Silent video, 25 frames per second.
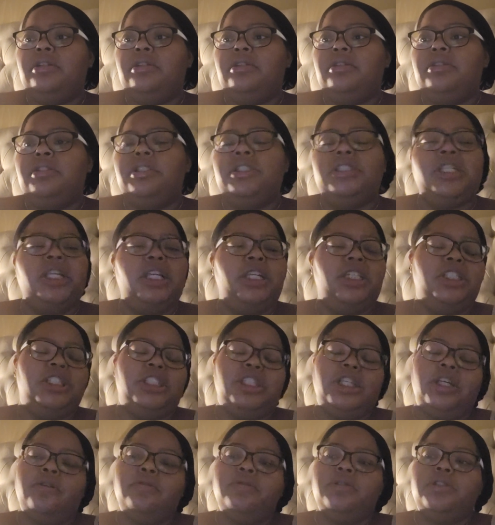seek
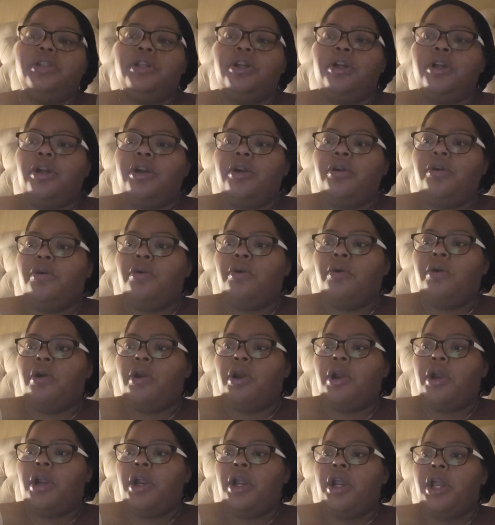shelter
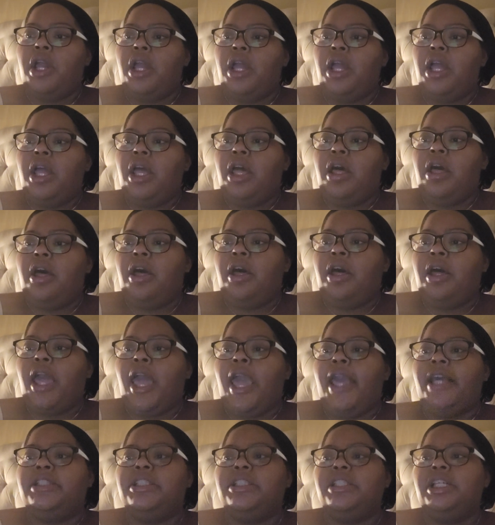or
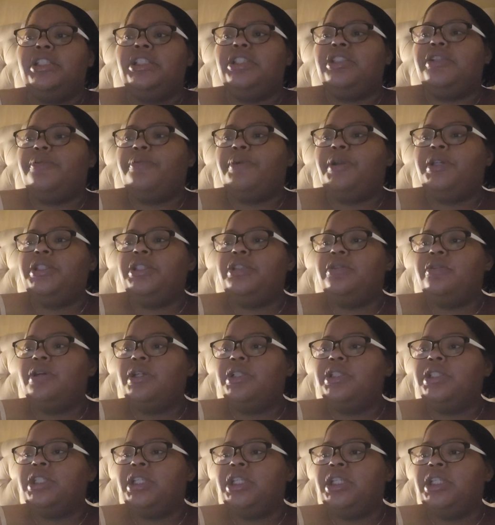access to
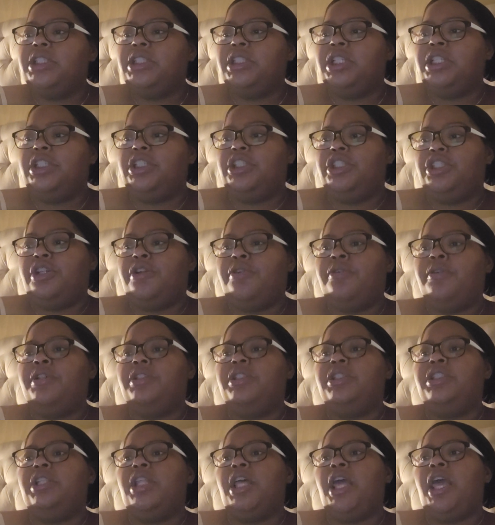resources and
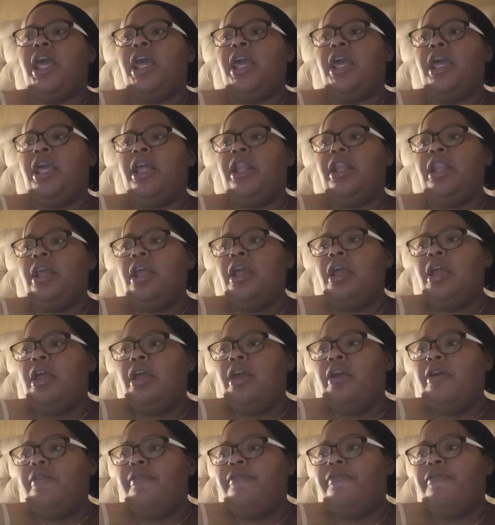assurance that
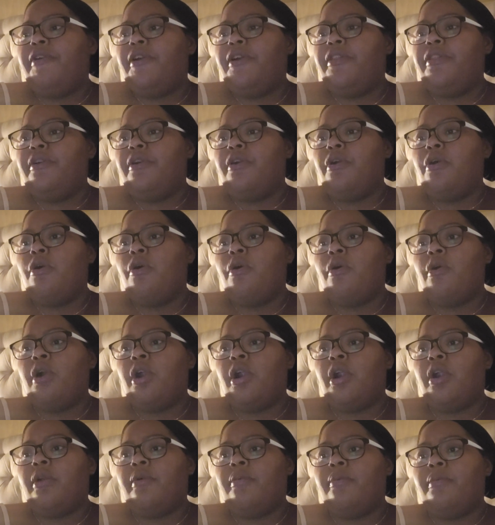further
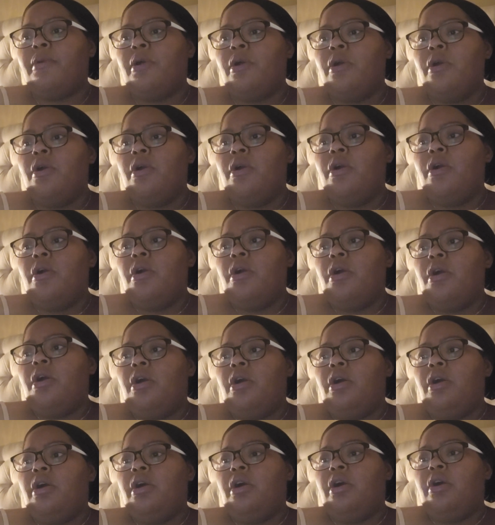harm
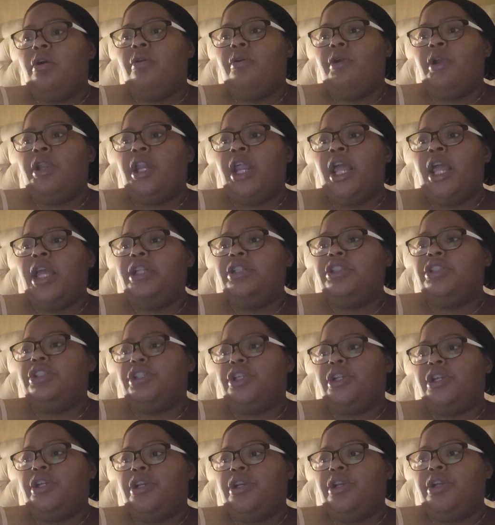or
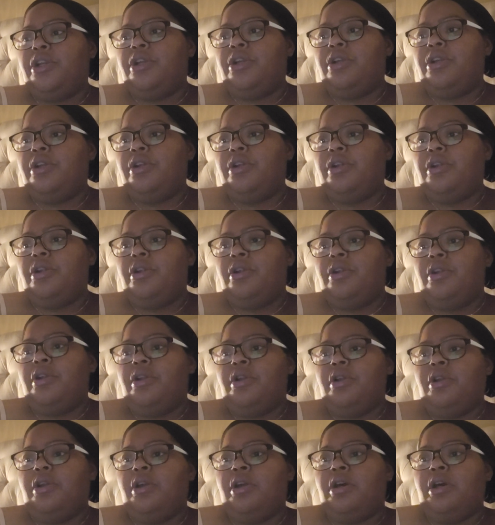danger
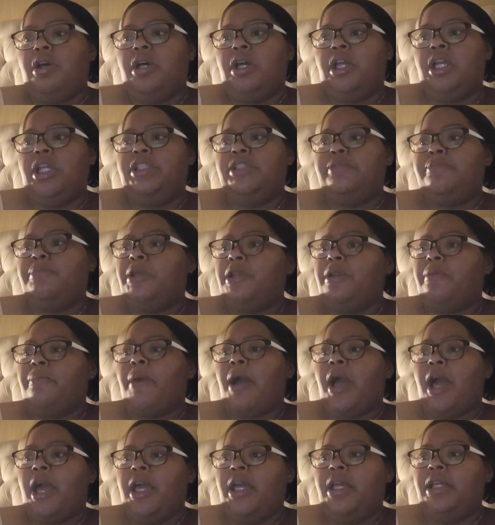is
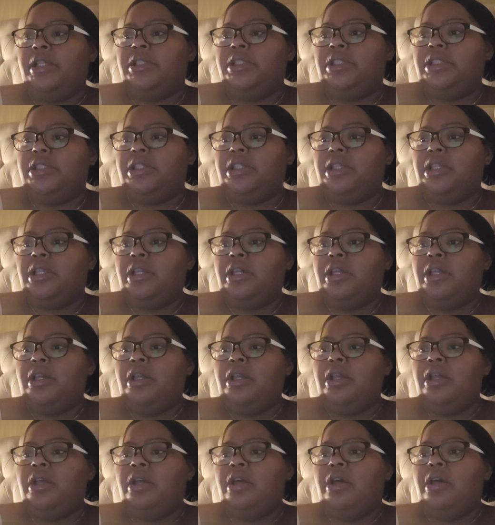minimized.
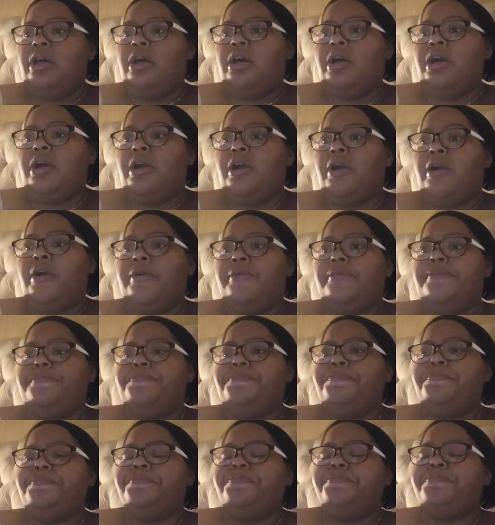Um,